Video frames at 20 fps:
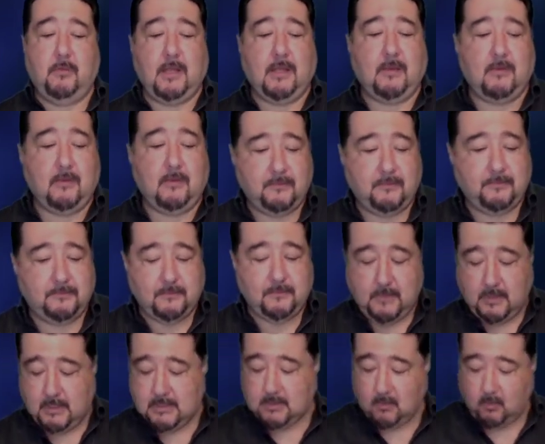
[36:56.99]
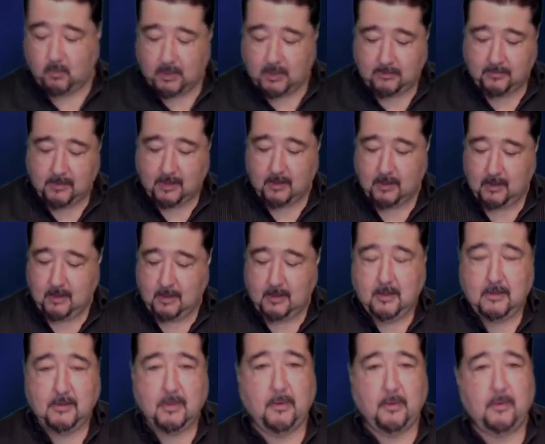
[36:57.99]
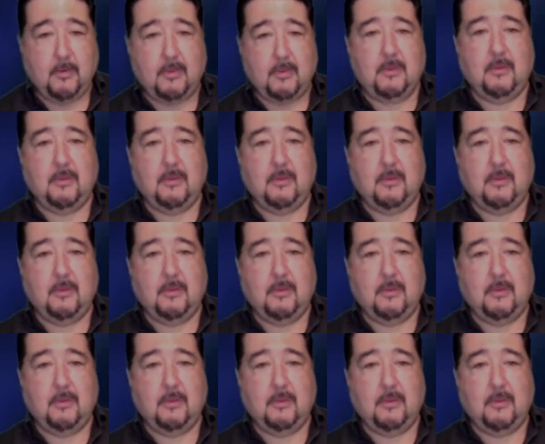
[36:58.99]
Now, listen, one of the, the,